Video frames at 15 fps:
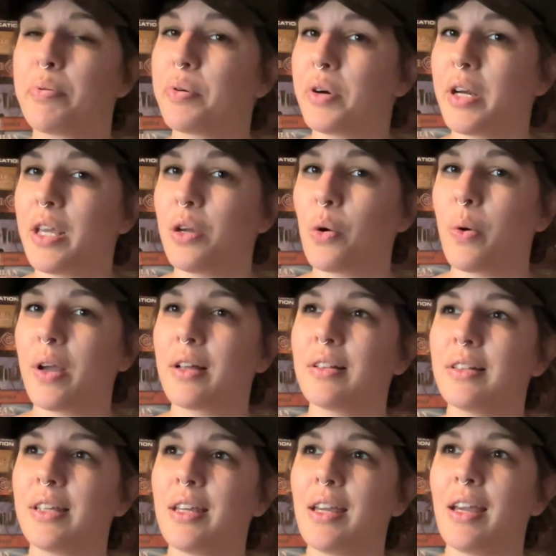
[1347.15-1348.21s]
pretty
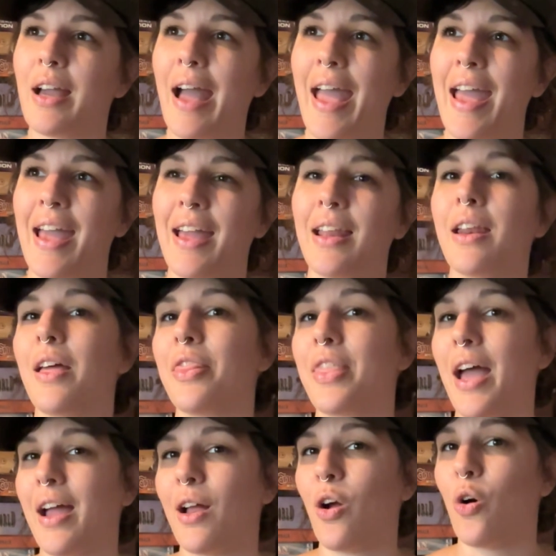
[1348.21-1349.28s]
quickly, and
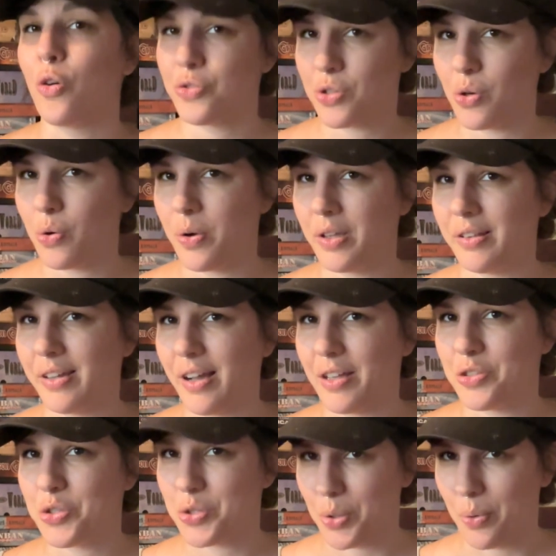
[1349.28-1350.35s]
that also quickly
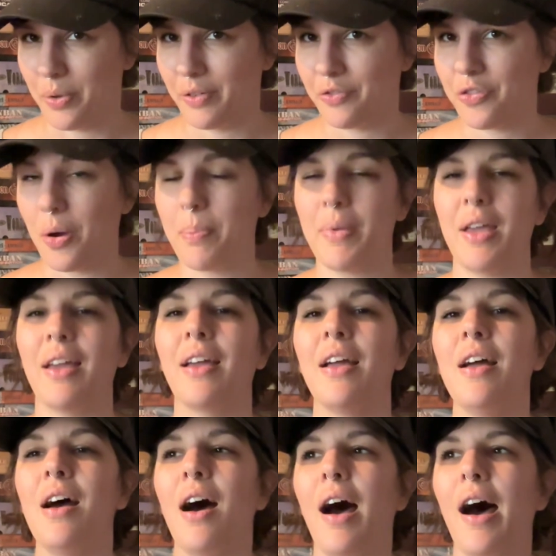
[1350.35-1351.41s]
got stolen from me.
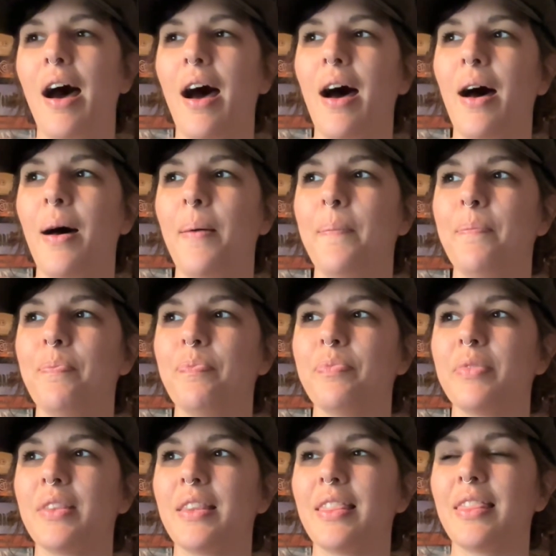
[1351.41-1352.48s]

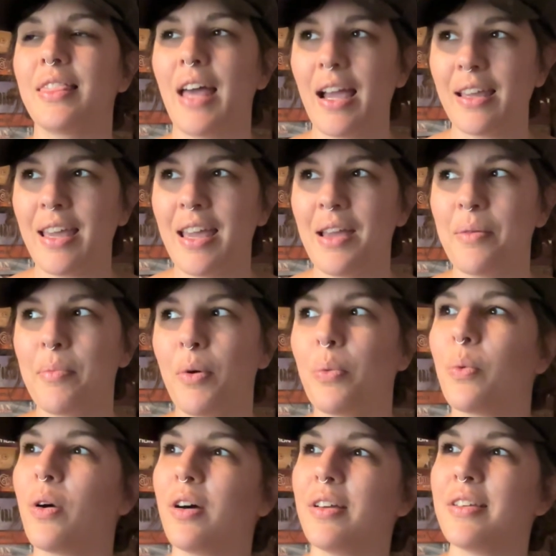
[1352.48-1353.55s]
That game
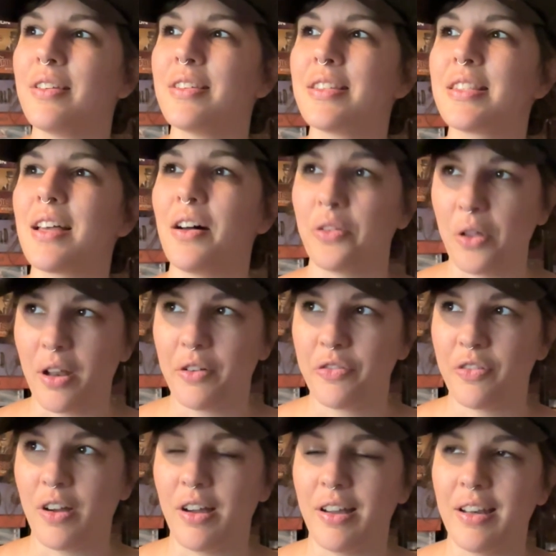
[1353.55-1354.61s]
was a lot of
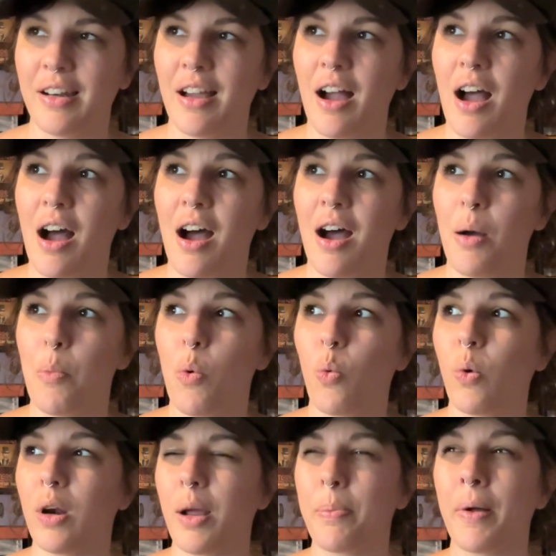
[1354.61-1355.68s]
fun.
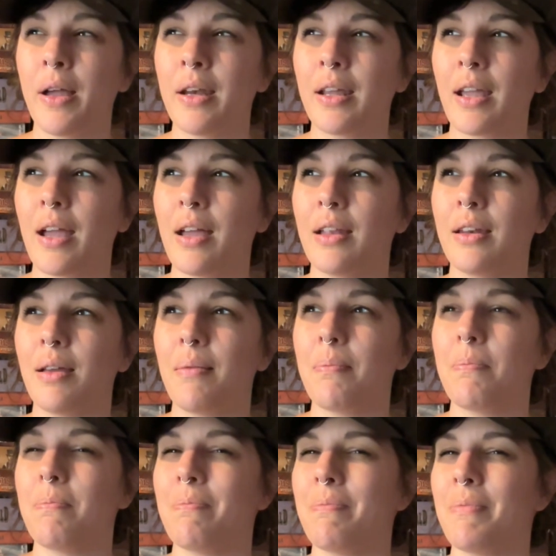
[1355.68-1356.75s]
Would I play it again?
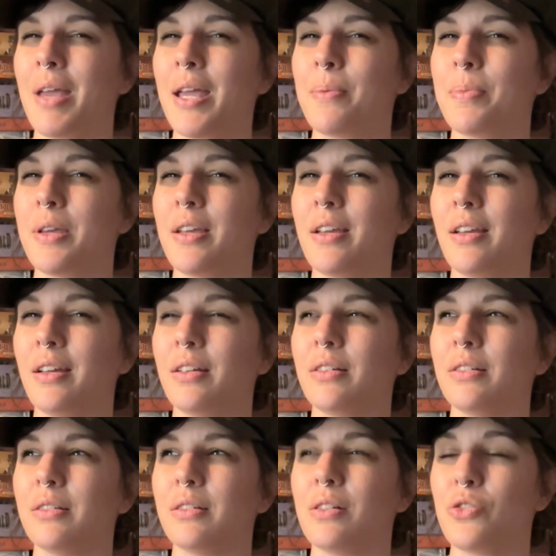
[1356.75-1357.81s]
Maybe
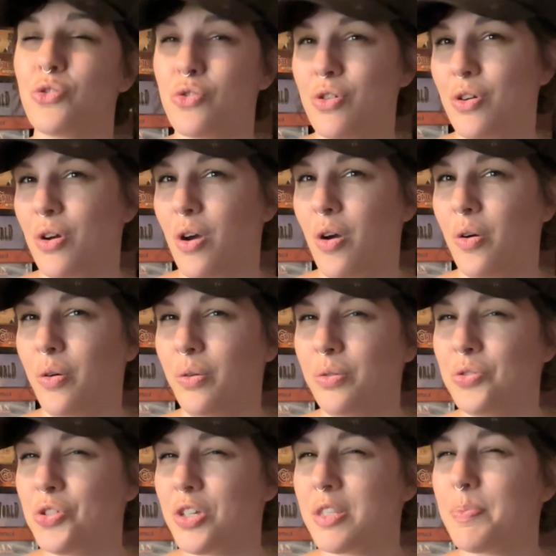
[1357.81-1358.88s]
no,
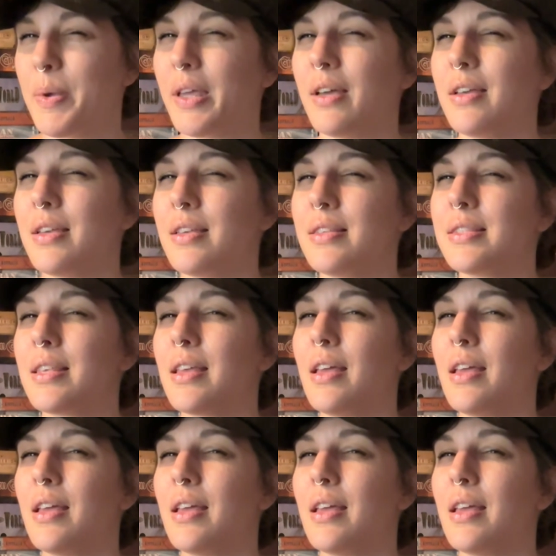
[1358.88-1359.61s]
just because